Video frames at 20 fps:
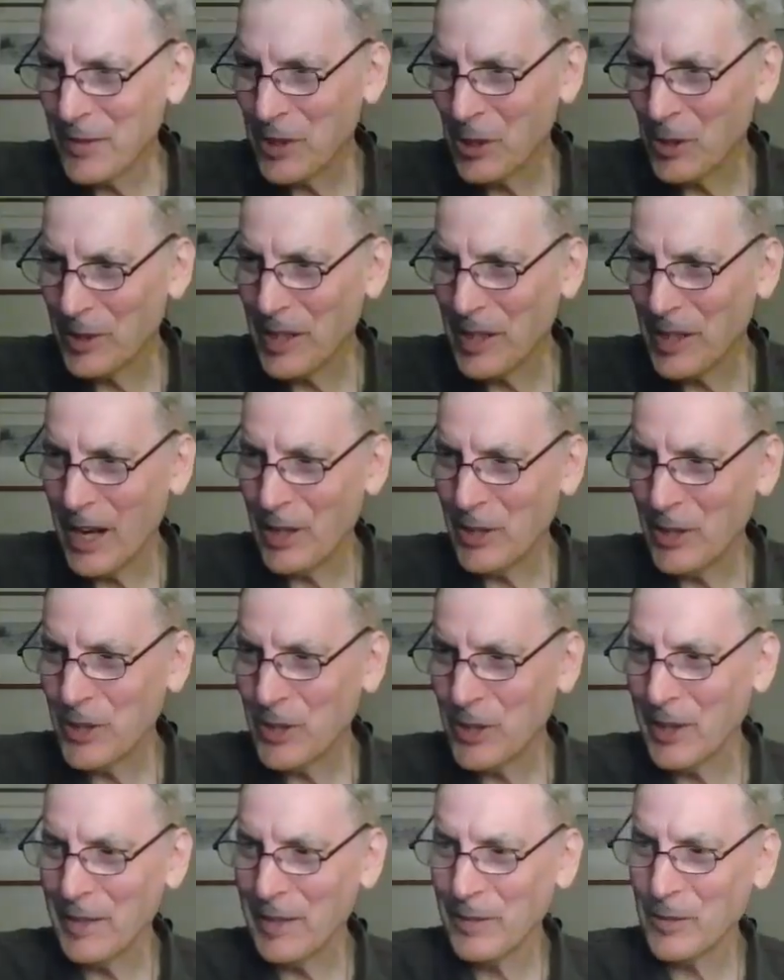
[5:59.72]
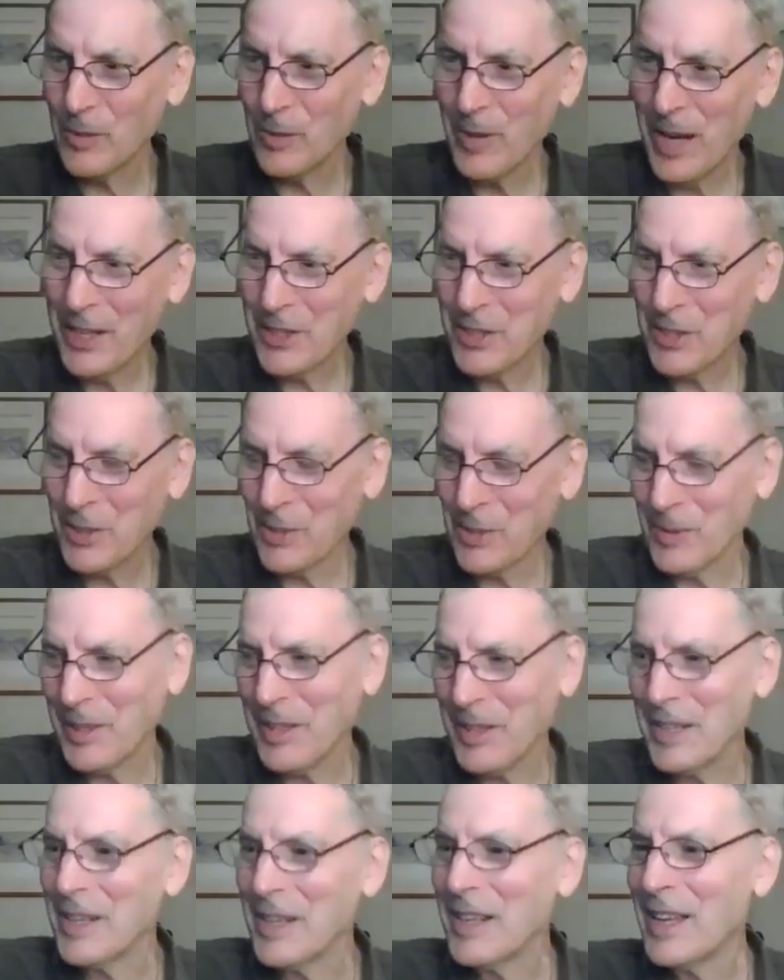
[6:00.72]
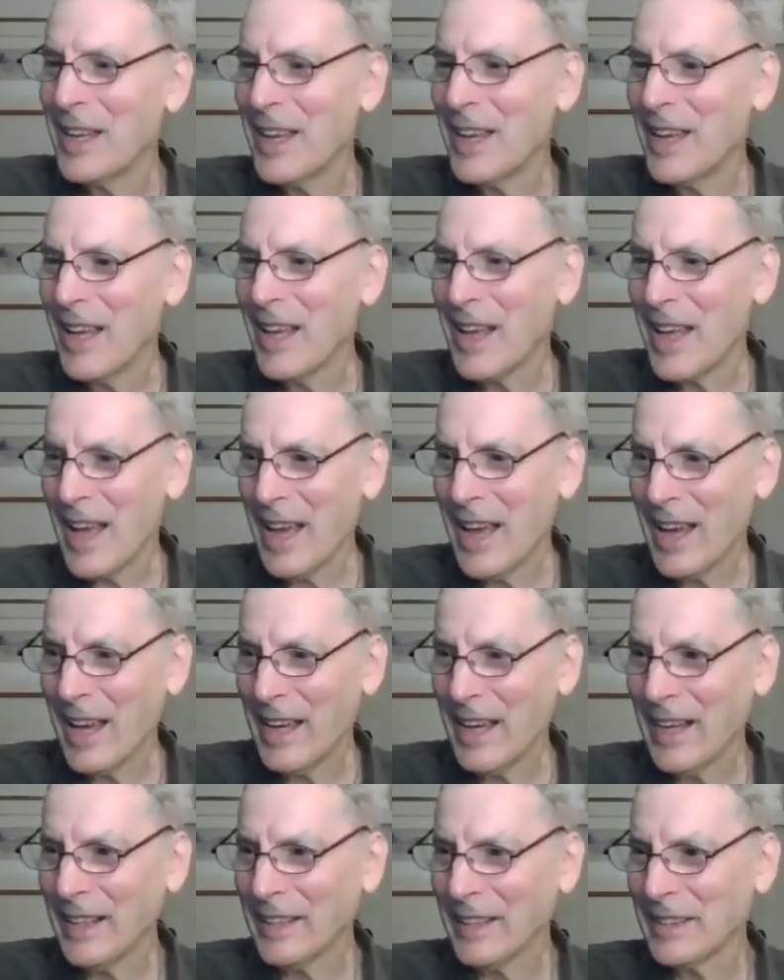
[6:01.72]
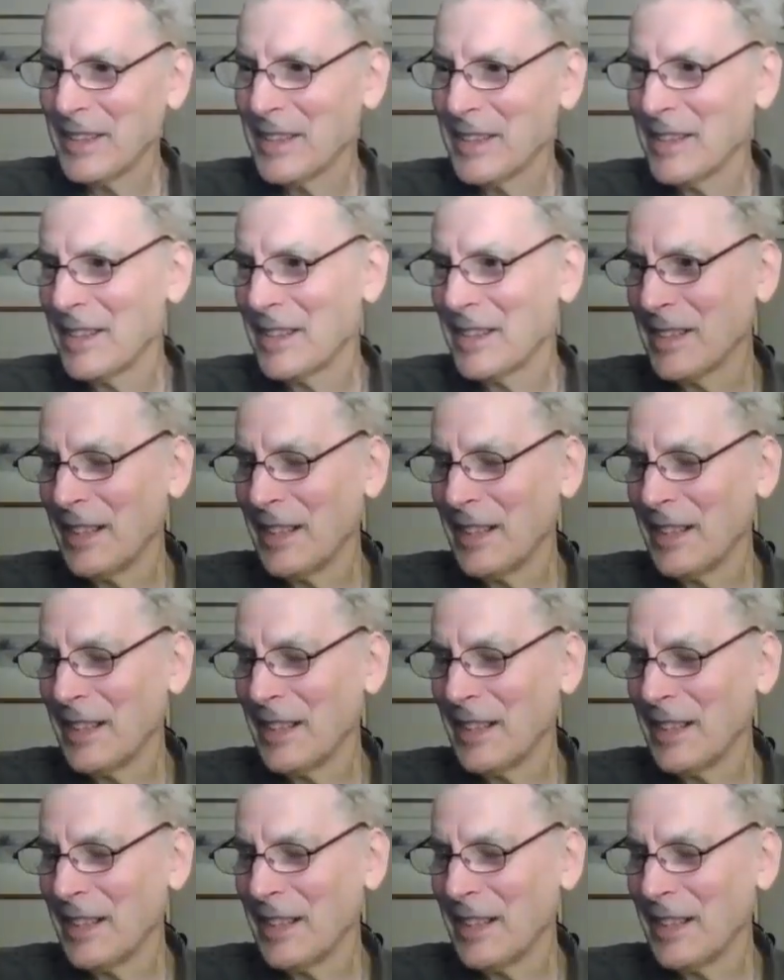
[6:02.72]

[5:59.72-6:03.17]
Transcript: children. I also have grandchildren. And,